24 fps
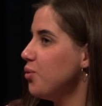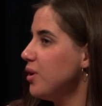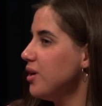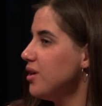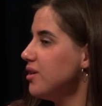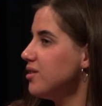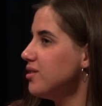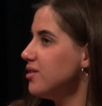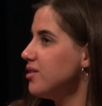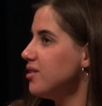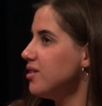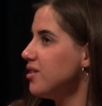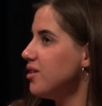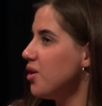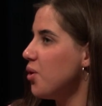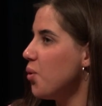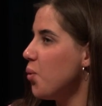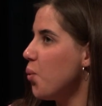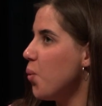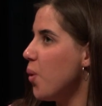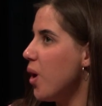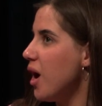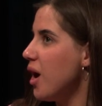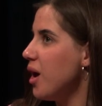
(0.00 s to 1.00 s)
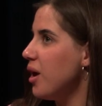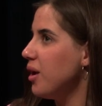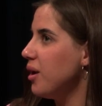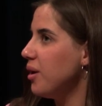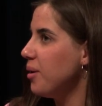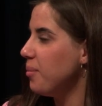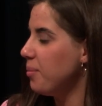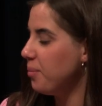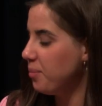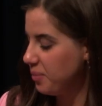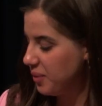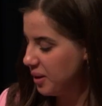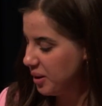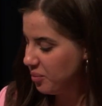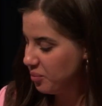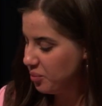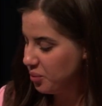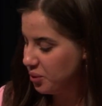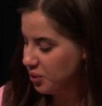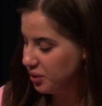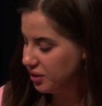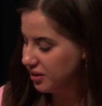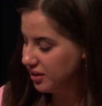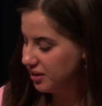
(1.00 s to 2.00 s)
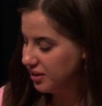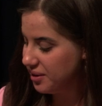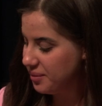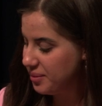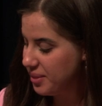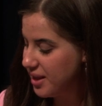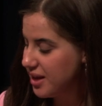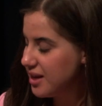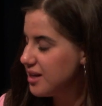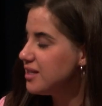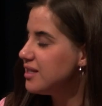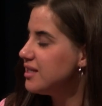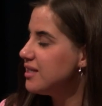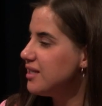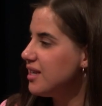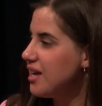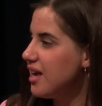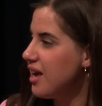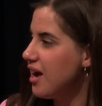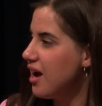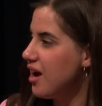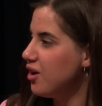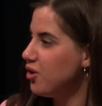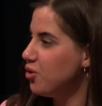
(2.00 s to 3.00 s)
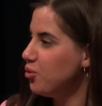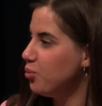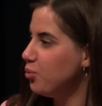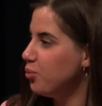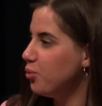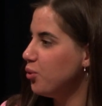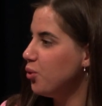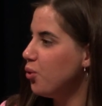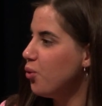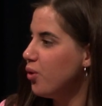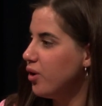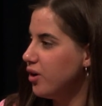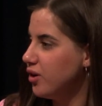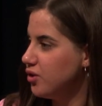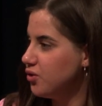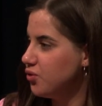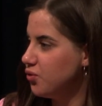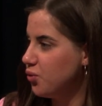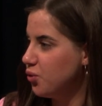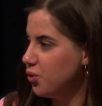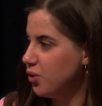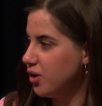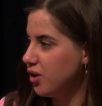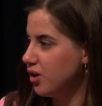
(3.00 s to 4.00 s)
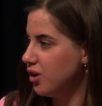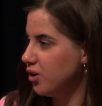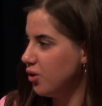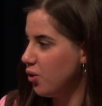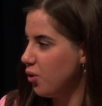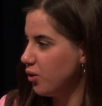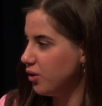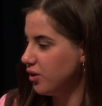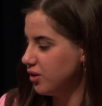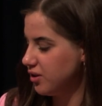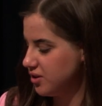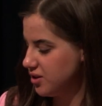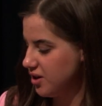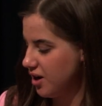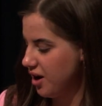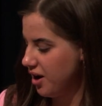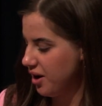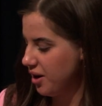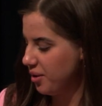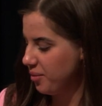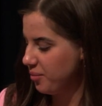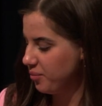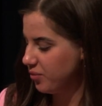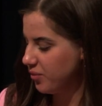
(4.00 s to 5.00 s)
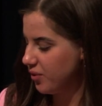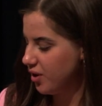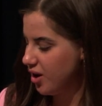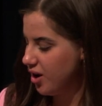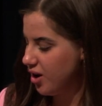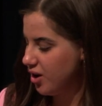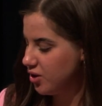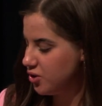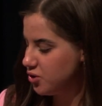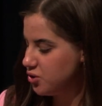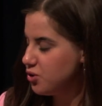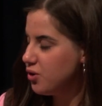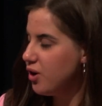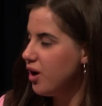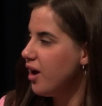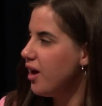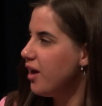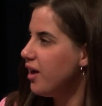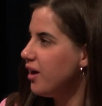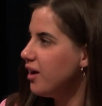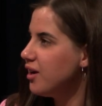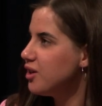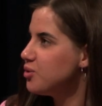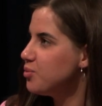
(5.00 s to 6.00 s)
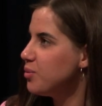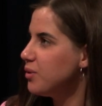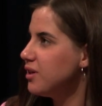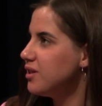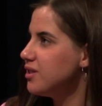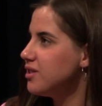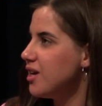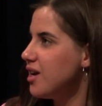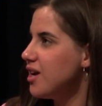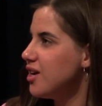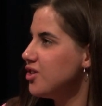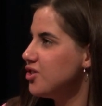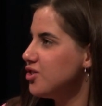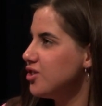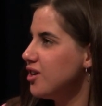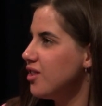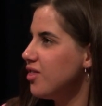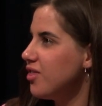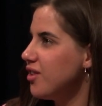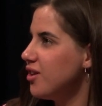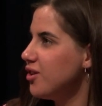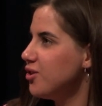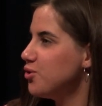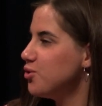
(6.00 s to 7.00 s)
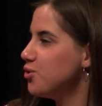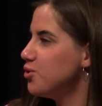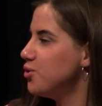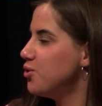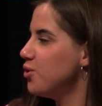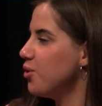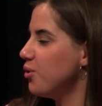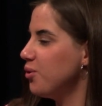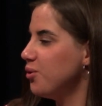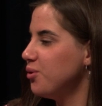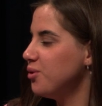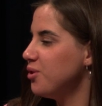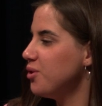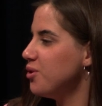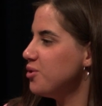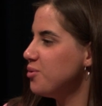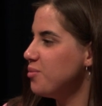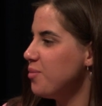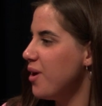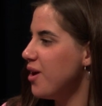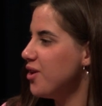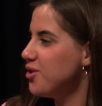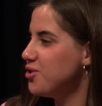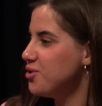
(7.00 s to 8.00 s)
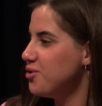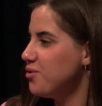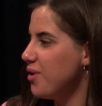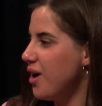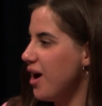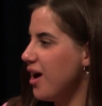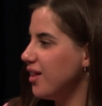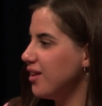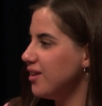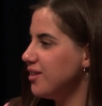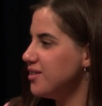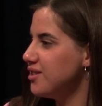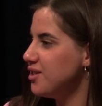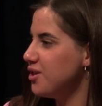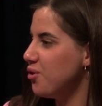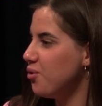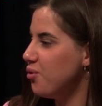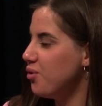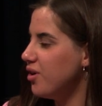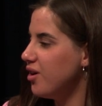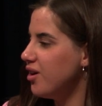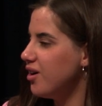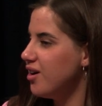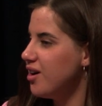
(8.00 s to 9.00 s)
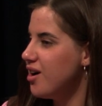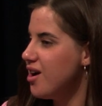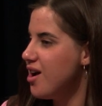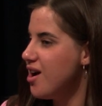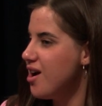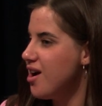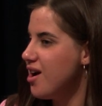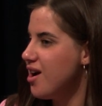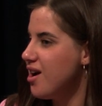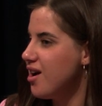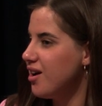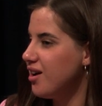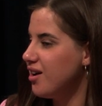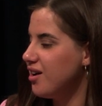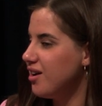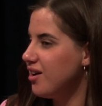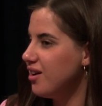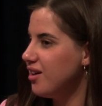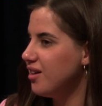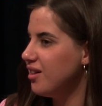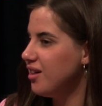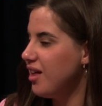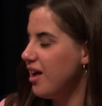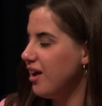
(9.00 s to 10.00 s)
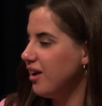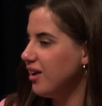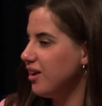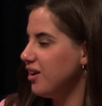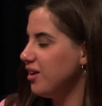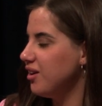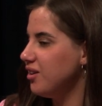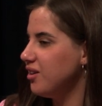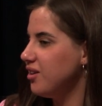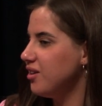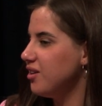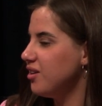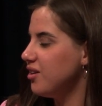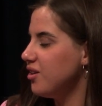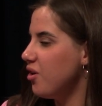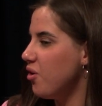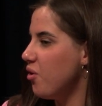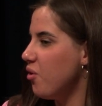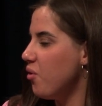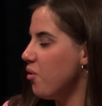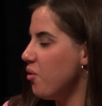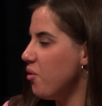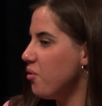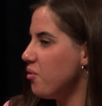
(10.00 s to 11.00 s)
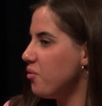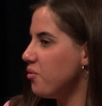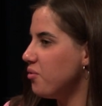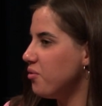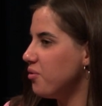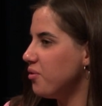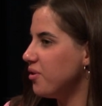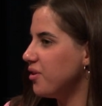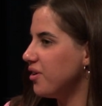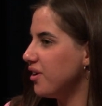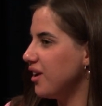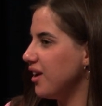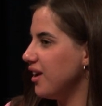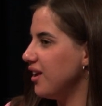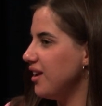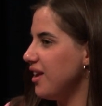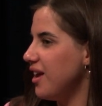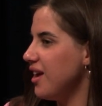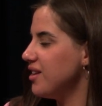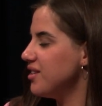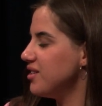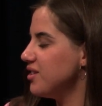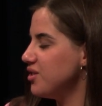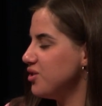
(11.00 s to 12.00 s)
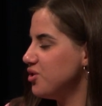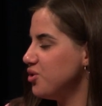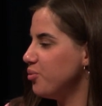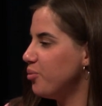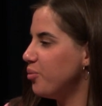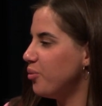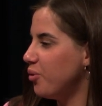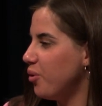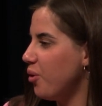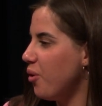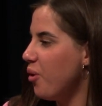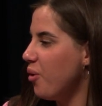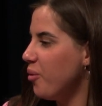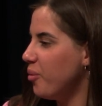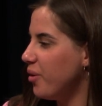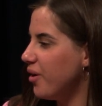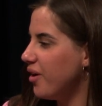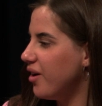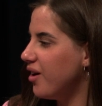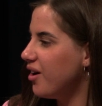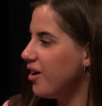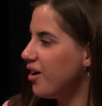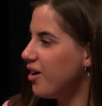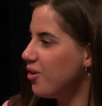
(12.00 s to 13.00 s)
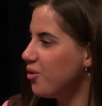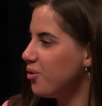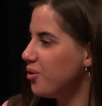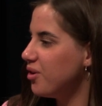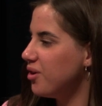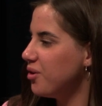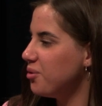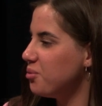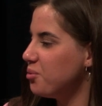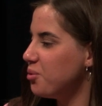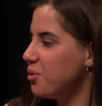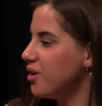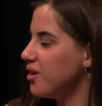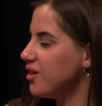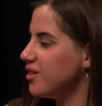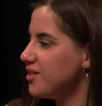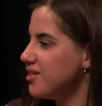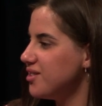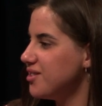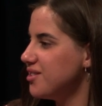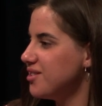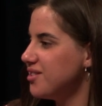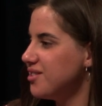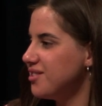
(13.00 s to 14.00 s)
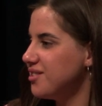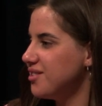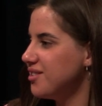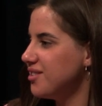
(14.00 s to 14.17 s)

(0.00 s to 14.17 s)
reason why people stay unemployed for a long time? Too high expectation that do not match reality, or lacking of a Canadian diploma, or what?